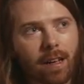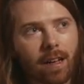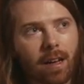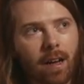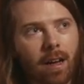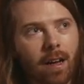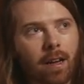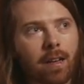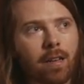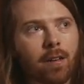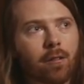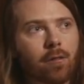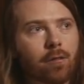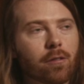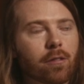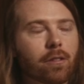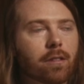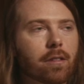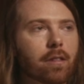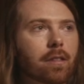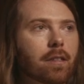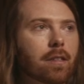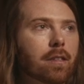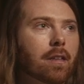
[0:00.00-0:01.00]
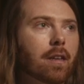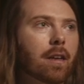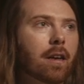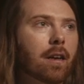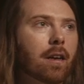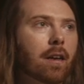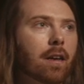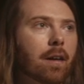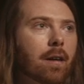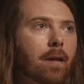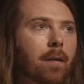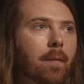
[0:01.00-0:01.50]
I used.
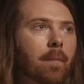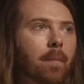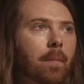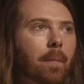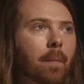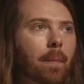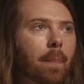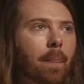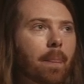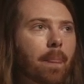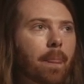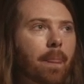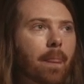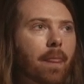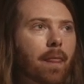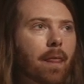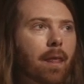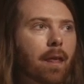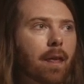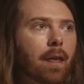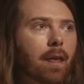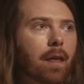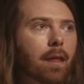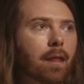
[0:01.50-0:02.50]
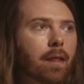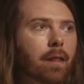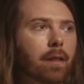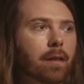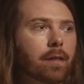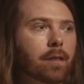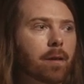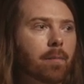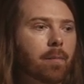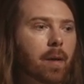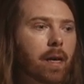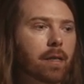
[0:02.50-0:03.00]
Um,
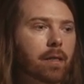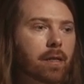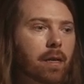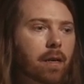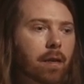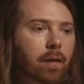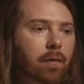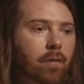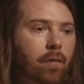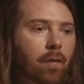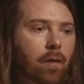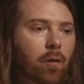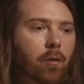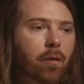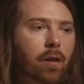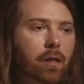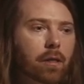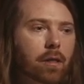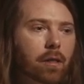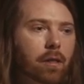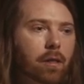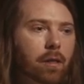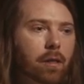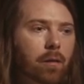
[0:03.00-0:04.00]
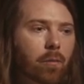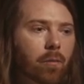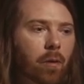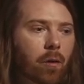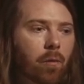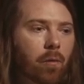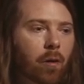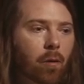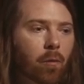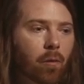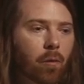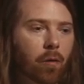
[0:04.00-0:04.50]
this amazing flutist we
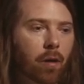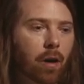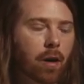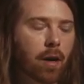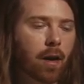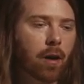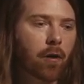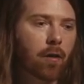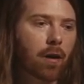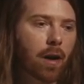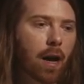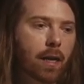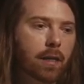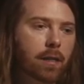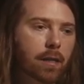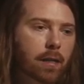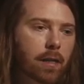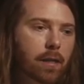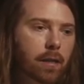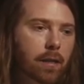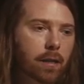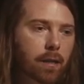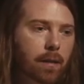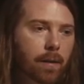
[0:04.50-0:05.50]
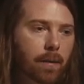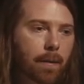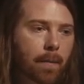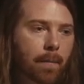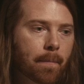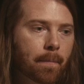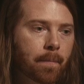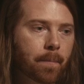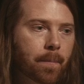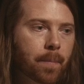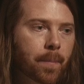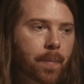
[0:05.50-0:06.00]
recorded here in Iceland,
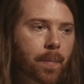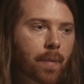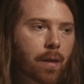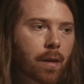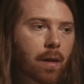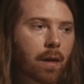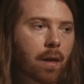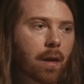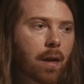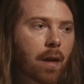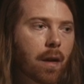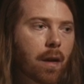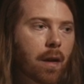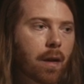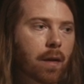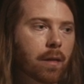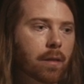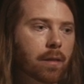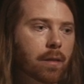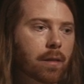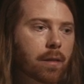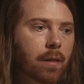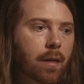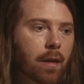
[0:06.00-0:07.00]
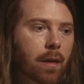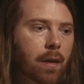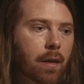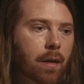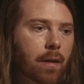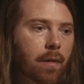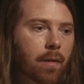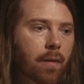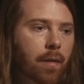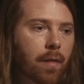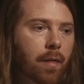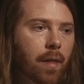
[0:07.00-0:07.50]
and
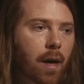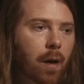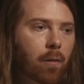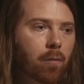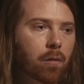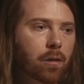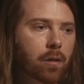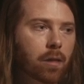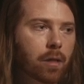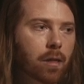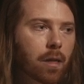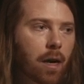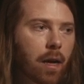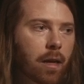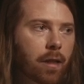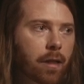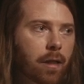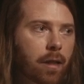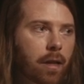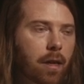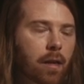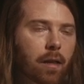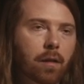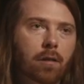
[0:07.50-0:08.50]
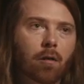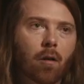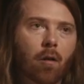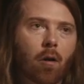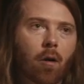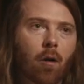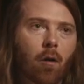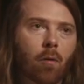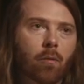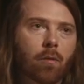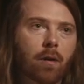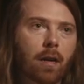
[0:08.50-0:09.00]
uh, that was, I think, the
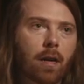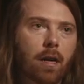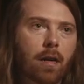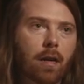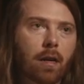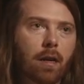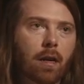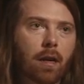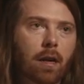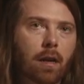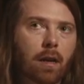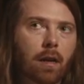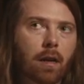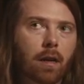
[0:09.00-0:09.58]
only